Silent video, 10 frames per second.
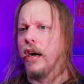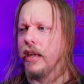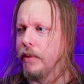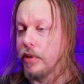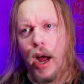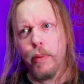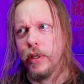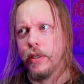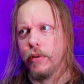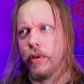gun games. I
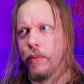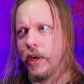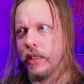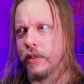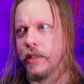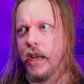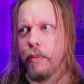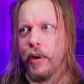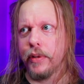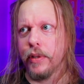really don't know what else to say
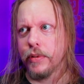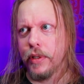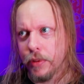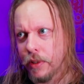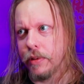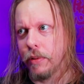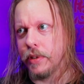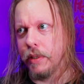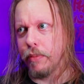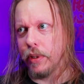about those. Those are so
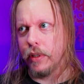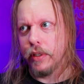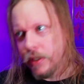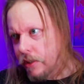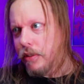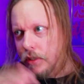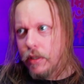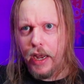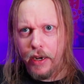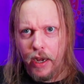simple.
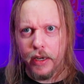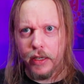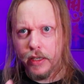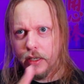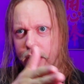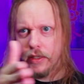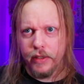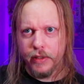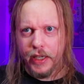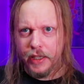Run and gun.
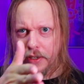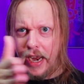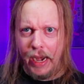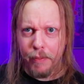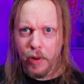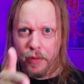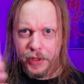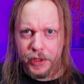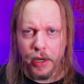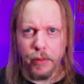It's in the name of
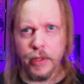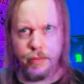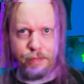the genre.